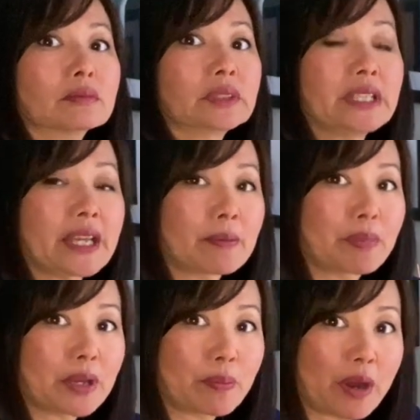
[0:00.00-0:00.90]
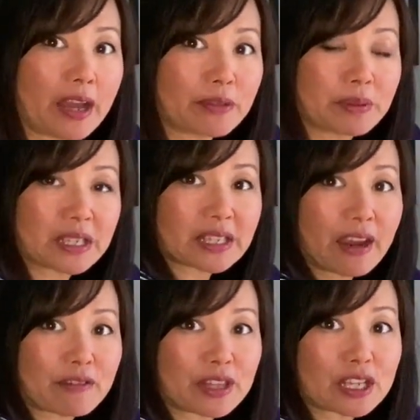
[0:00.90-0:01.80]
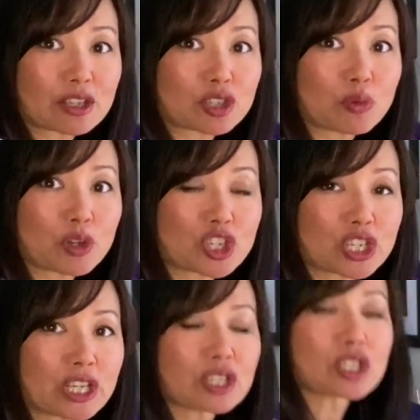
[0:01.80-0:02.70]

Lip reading: take a big breath because everything is squished in.